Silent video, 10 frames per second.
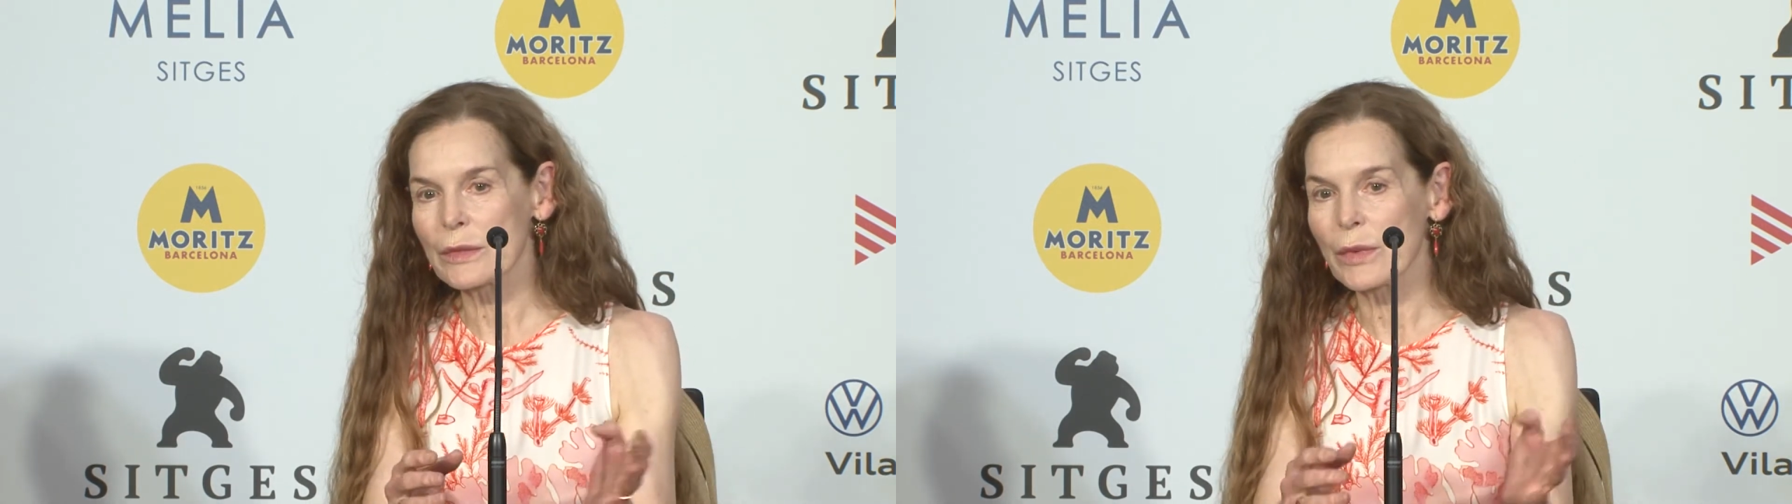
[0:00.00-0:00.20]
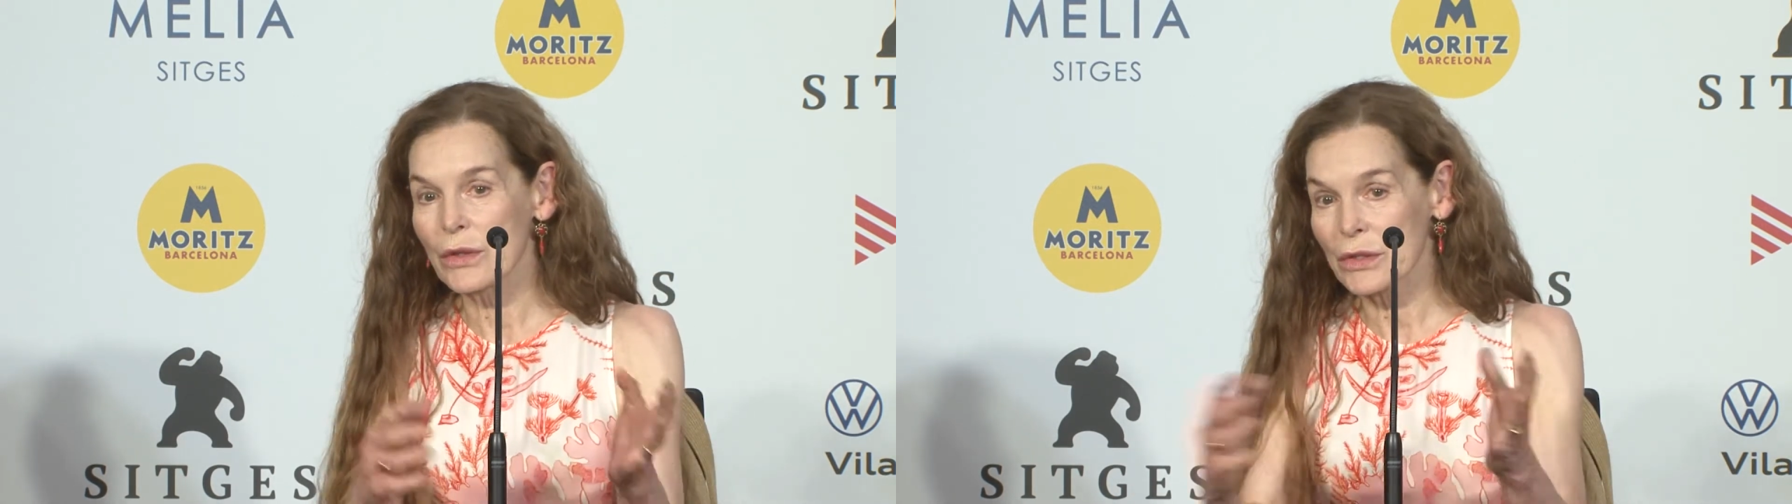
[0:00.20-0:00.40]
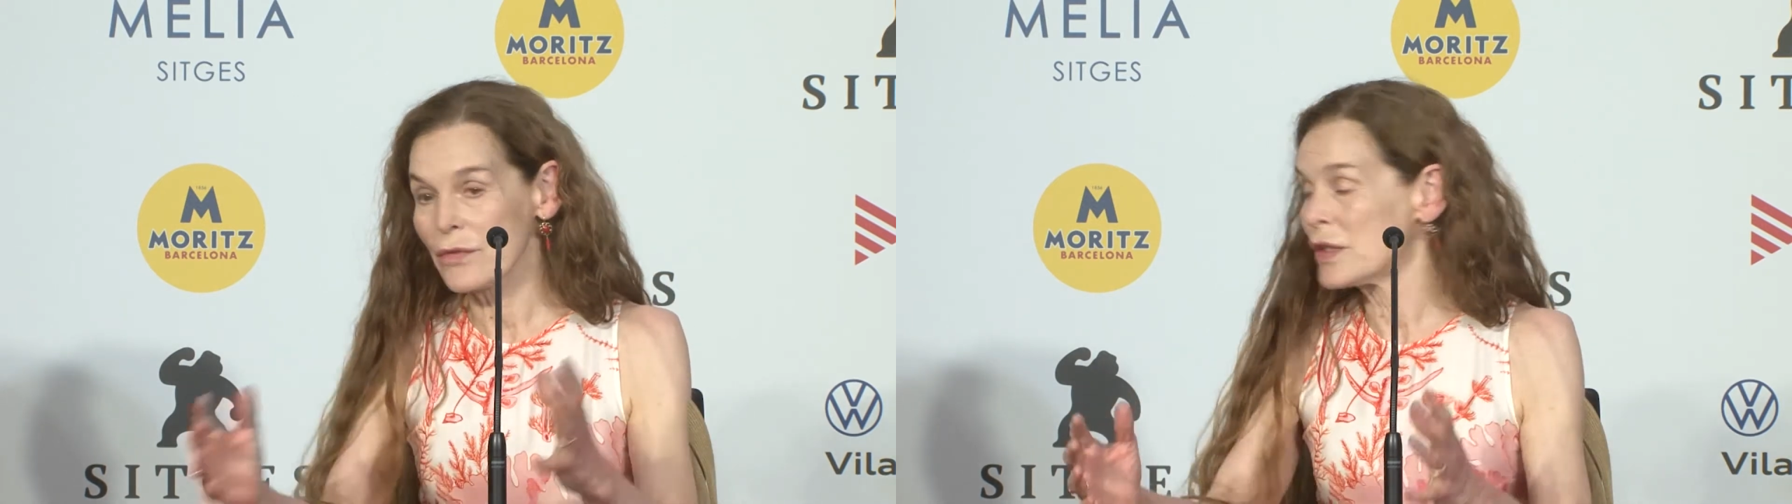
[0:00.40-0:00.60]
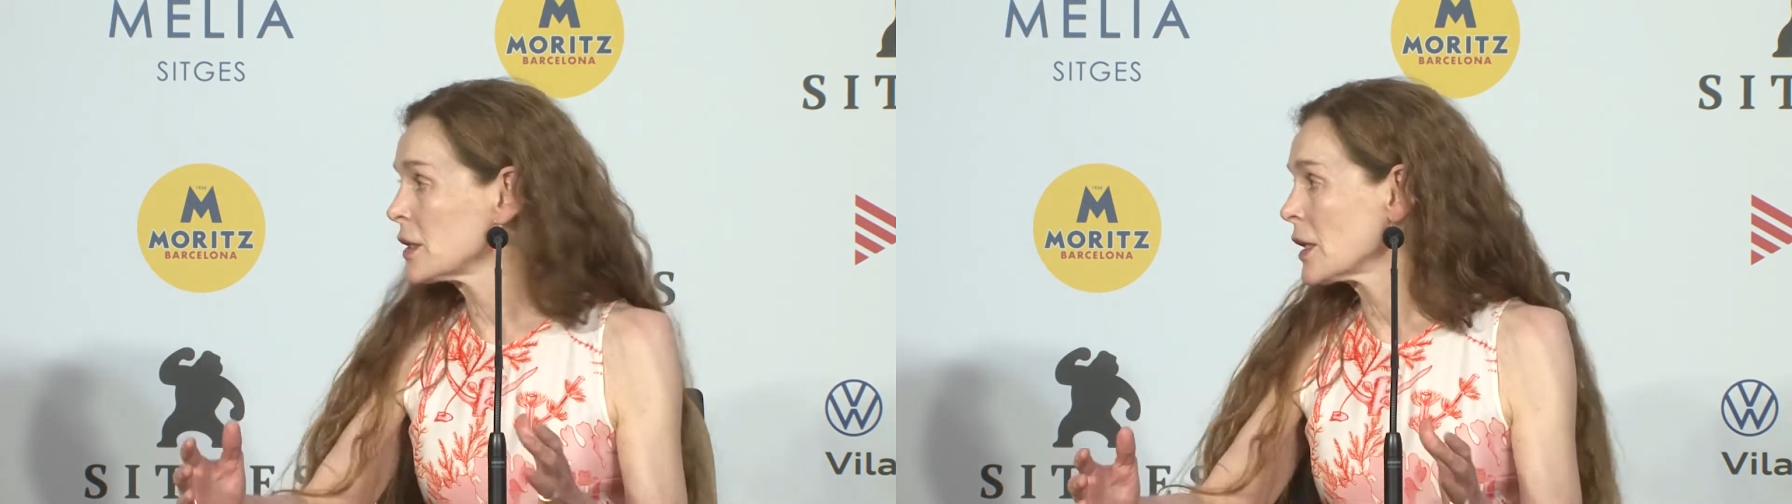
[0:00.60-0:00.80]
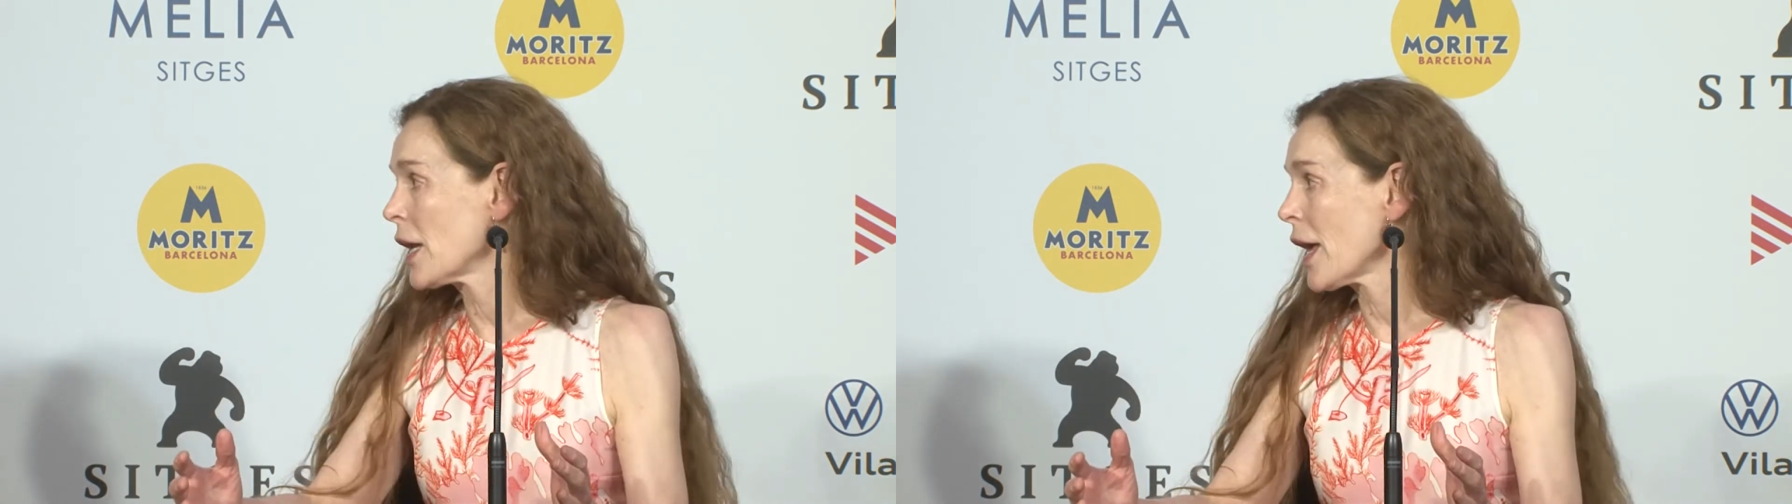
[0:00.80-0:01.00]
because of the
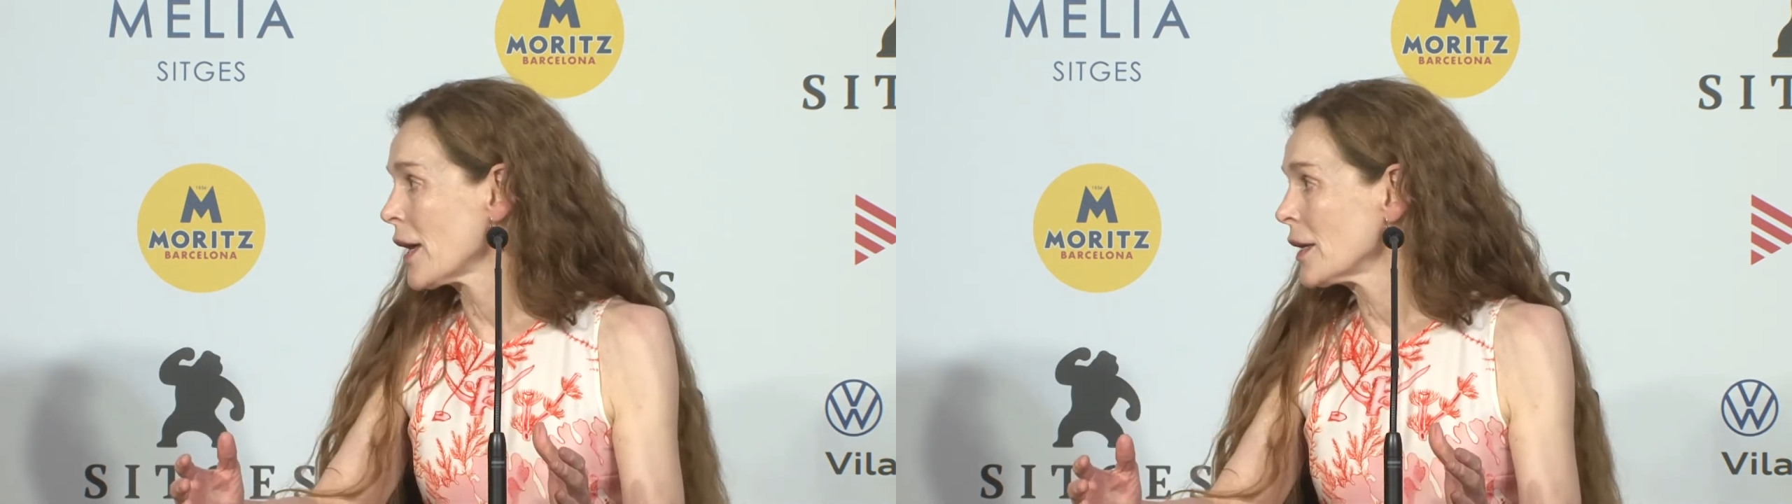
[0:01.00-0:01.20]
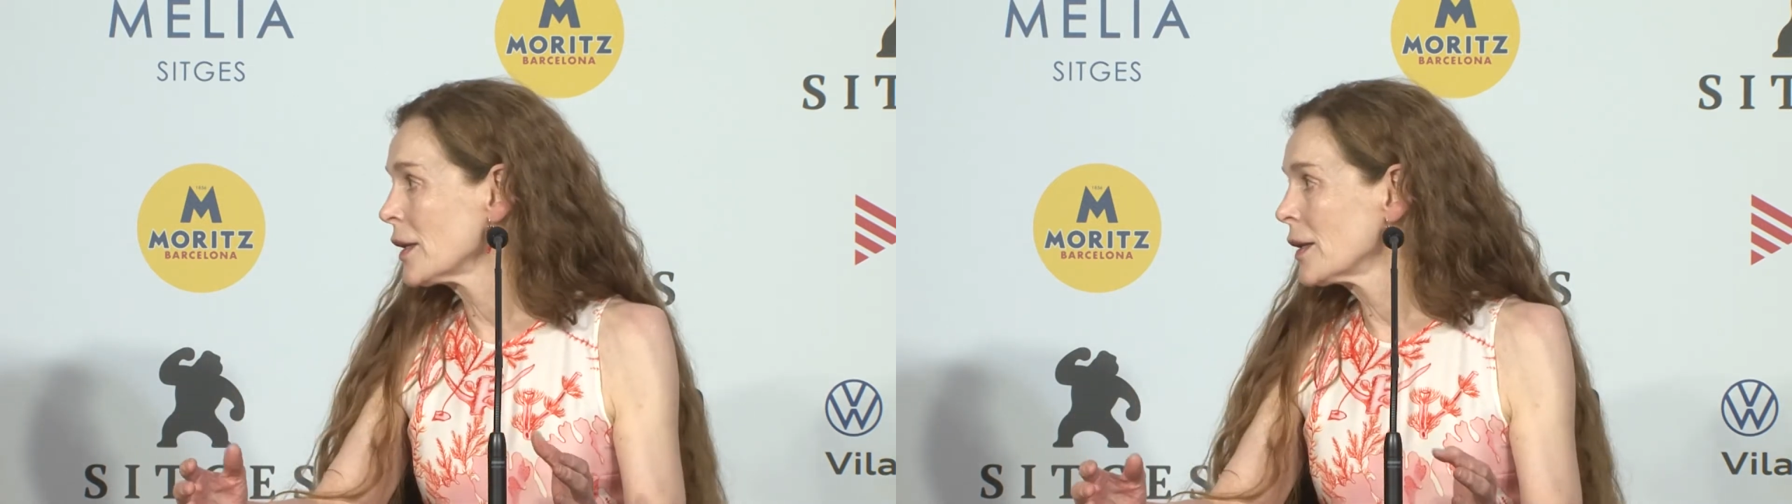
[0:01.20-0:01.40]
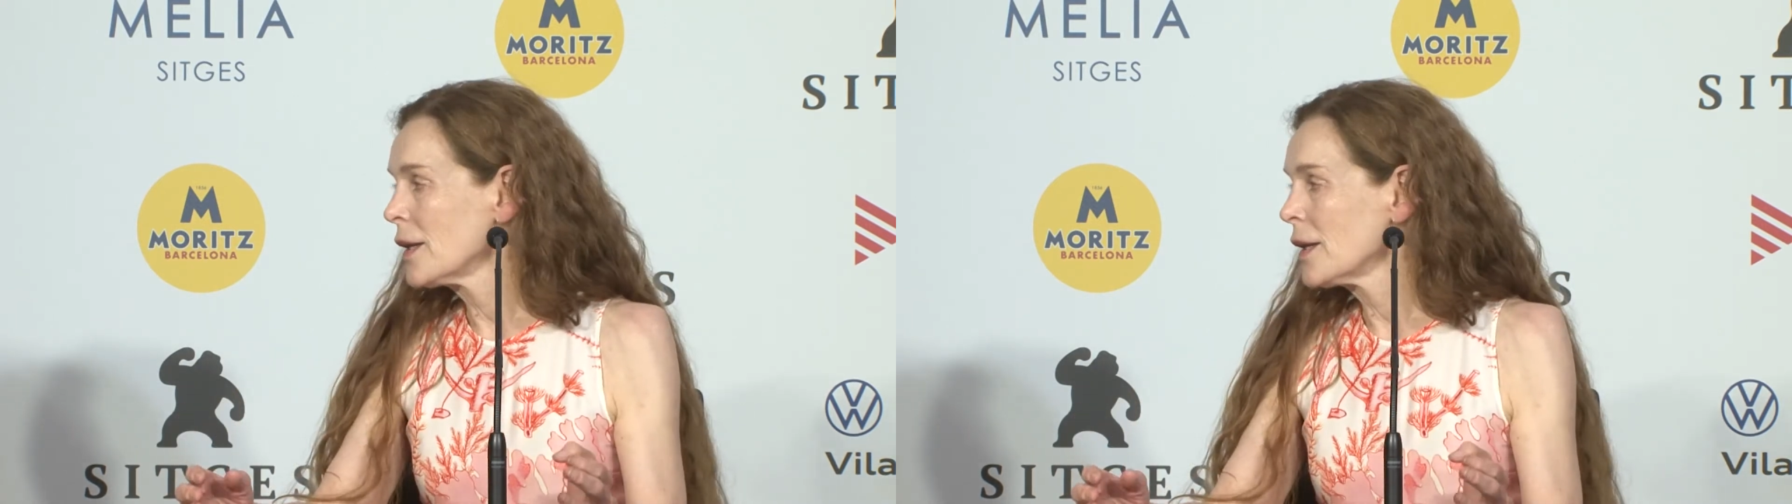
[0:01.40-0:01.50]
delay,